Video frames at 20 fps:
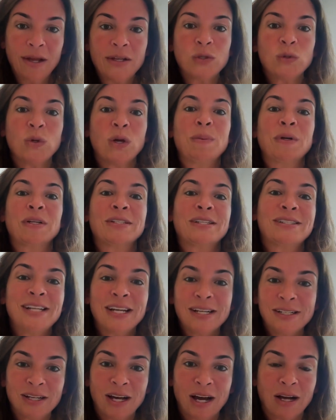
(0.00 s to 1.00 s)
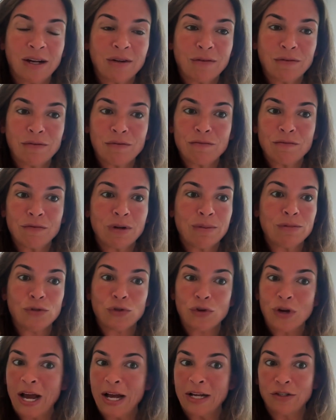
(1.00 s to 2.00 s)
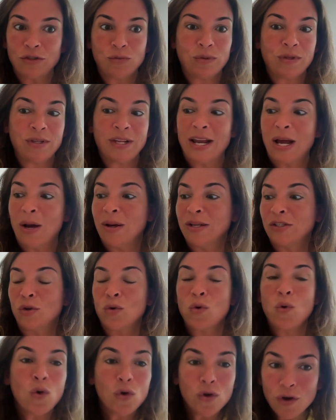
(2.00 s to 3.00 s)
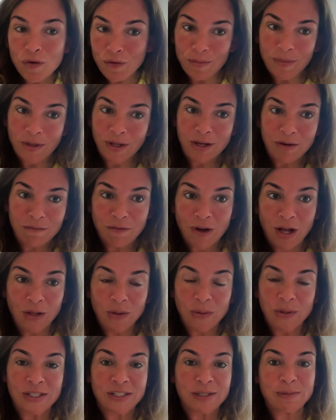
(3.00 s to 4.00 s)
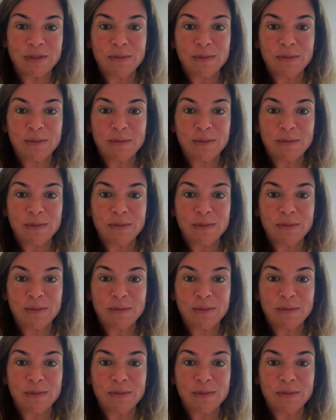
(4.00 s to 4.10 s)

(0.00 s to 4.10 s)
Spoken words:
So I built a TikTok from scratch that now has 250,000 followers.